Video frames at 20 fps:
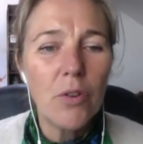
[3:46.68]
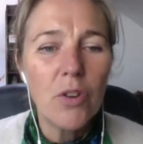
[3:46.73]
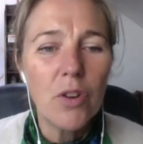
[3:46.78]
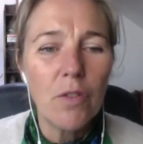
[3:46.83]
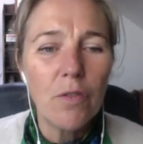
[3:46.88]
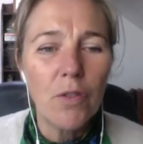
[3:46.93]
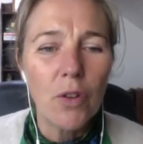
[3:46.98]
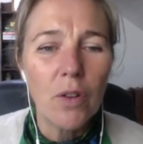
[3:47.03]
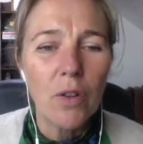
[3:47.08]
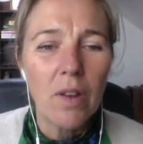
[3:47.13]

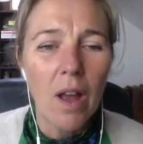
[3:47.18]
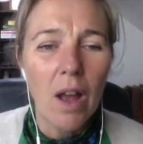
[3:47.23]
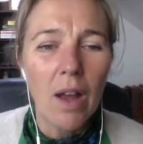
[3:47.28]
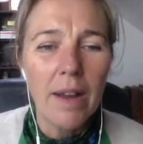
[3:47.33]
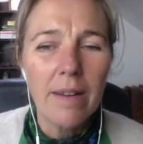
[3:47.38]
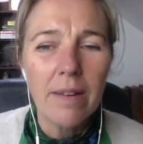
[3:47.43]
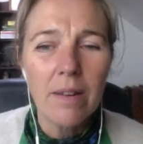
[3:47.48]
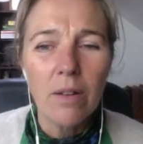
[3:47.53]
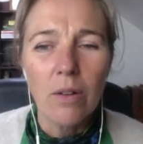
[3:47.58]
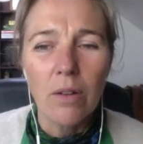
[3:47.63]
beautiful
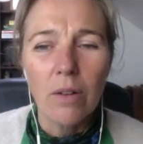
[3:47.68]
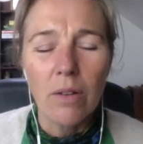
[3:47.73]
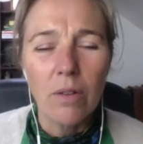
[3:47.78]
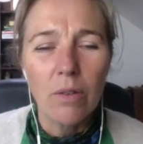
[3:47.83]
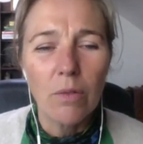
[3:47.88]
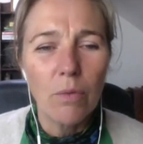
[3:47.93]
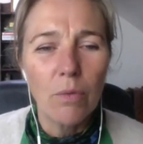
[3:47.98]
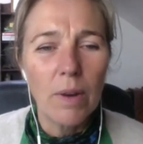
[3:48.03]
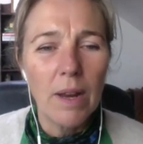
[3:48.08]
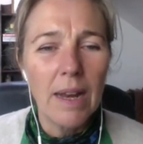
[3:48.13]

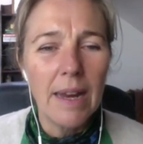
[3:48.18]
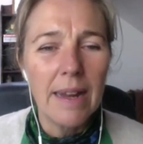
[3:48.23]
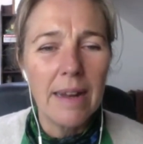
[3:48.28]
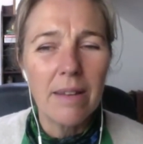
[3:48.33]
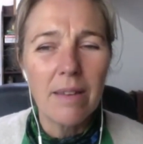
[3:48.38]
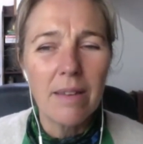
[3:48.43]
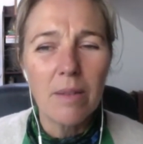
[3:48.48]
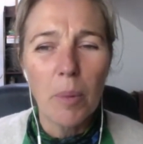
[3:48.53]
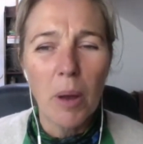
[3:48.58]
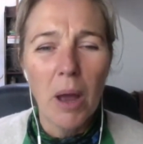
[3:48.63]
titles, really
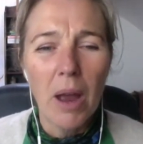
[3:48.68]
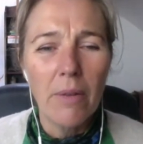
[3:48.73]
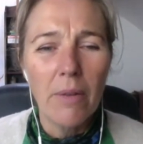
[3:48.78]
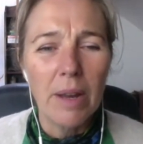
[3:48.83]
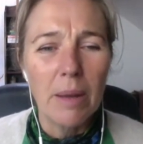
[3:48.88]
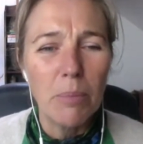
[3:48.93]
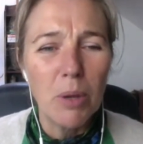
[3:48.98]
inspiring,